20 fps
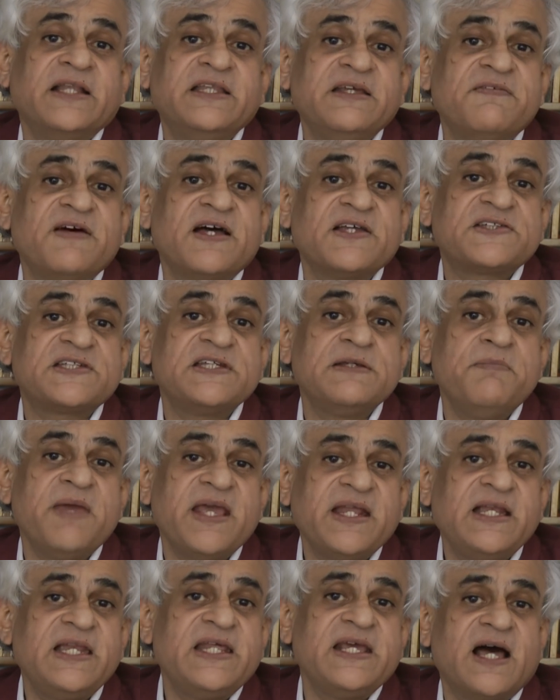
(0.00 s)

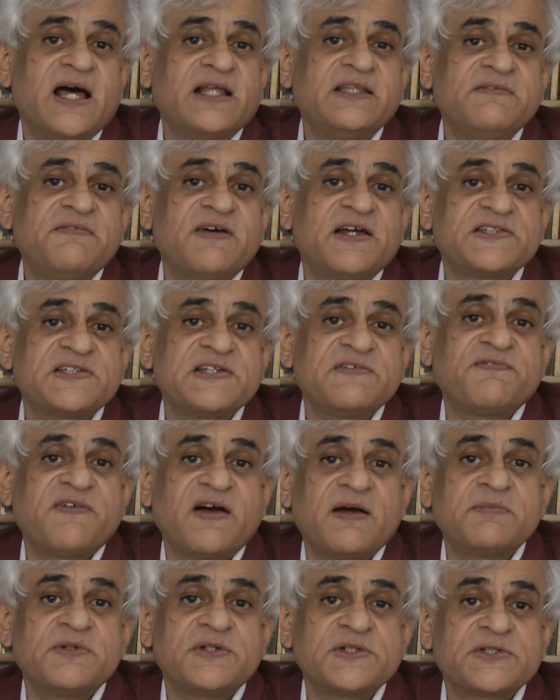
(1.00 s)
Adivasi, mainly Adivasi
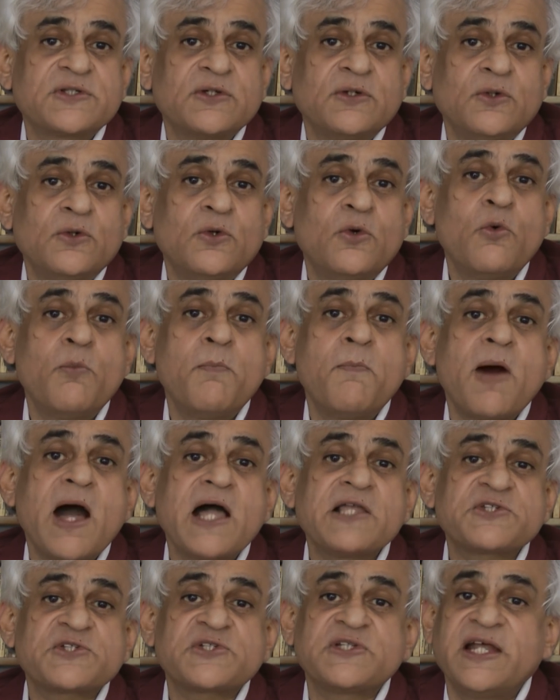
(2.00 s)
farmers who
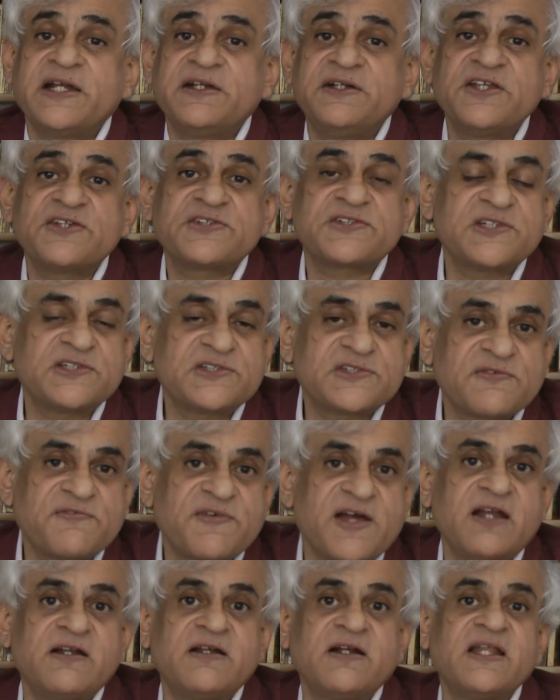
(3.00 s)
marched that
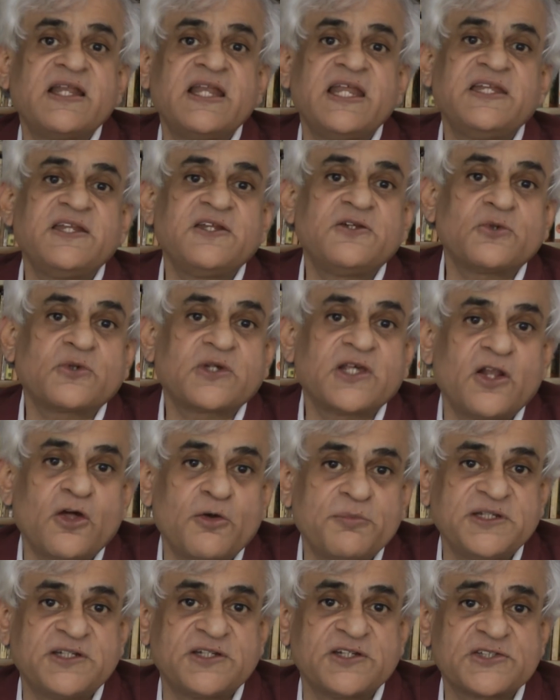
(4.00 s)
distance of 182
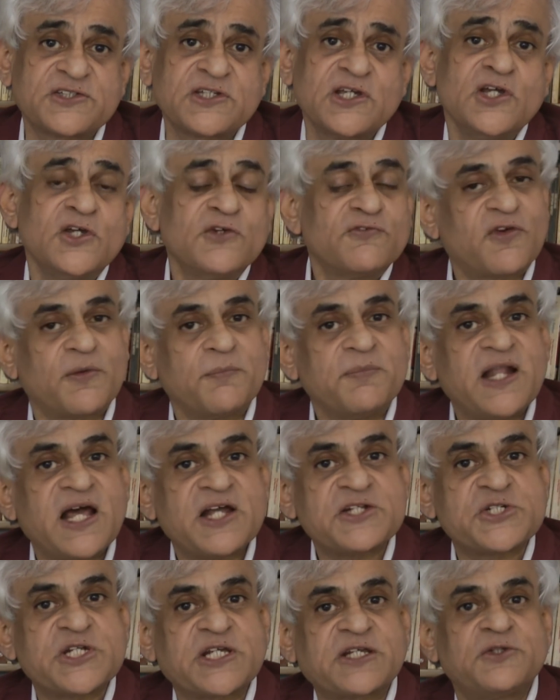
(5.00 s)
kilometers
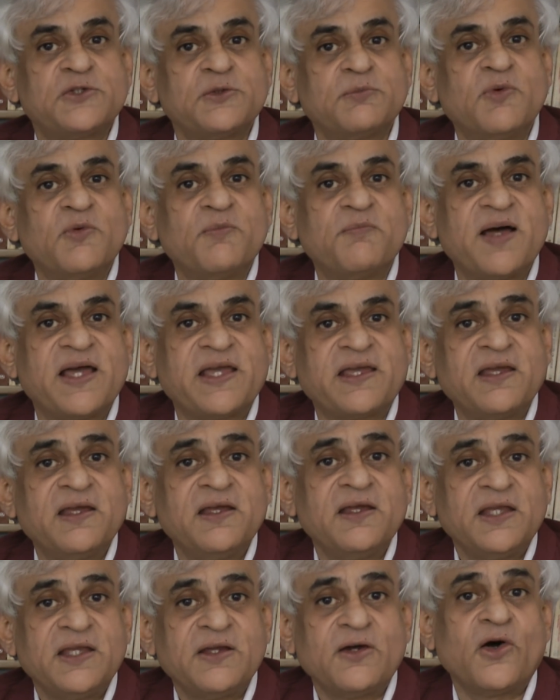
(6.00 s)
from Nashik to
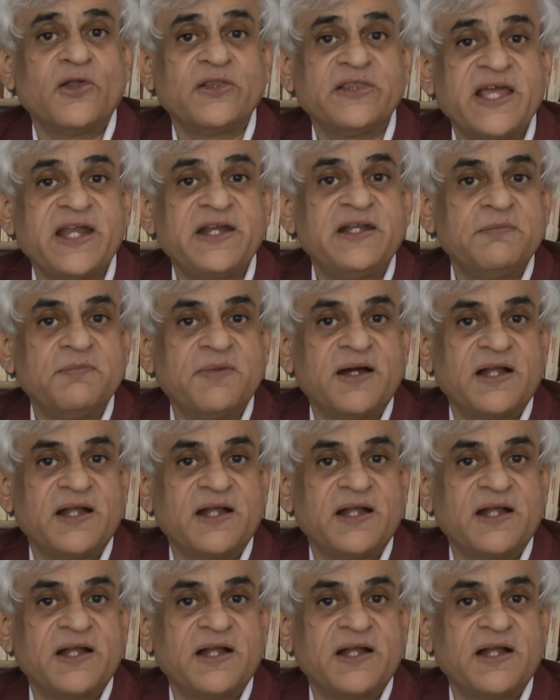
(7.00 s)
Mumbai on their